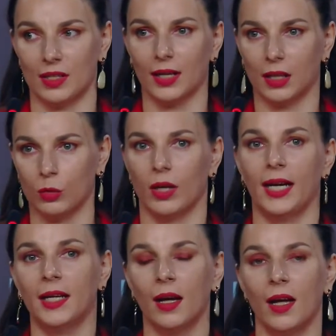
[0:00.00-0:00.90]
When it comes
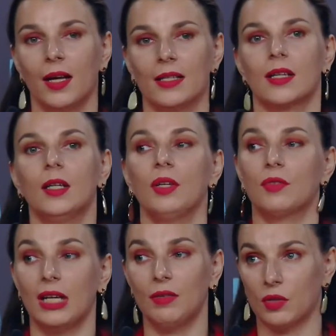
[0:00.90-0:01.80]
to online, we
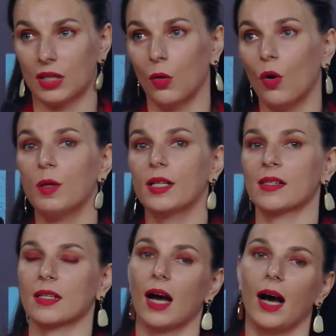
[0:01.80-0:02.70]
have 150
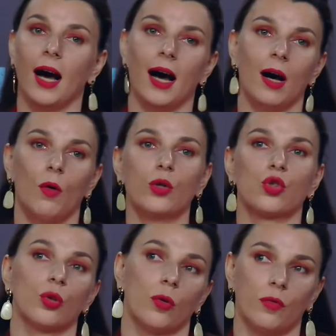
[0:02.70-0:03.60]
people. This is Lviv
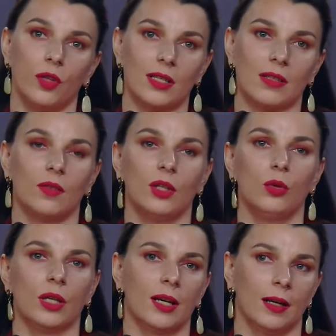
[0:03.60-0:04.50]
and Lviv region.
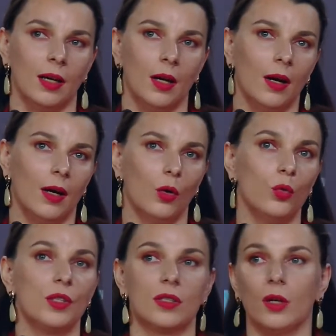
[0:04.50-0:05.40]
But
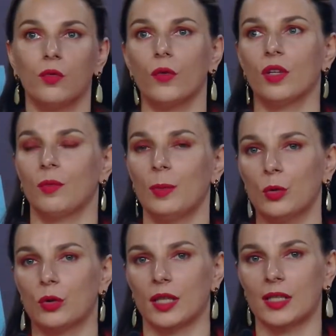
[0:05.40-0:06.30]
when it comes to
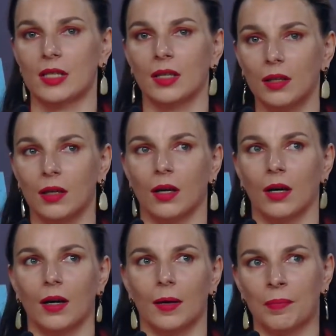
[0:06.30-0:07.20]
offline,
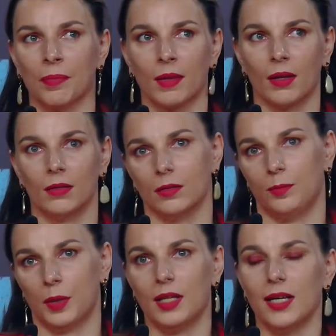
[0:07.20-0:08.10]
the courses take
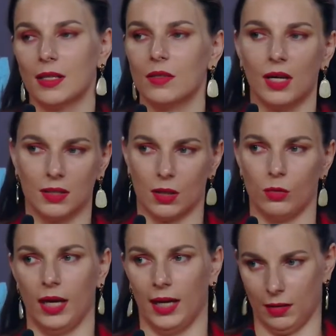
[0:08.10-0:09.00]
place in the
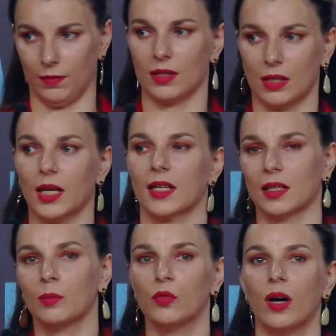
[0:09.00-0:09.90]
library, and there we
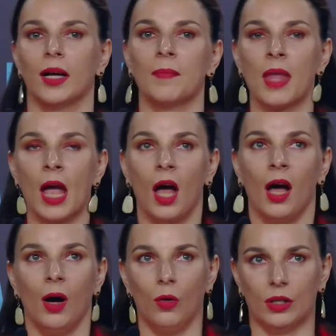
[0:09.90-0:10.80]
have 15, 20
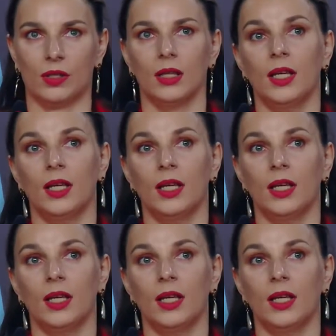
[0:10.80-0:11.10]
people.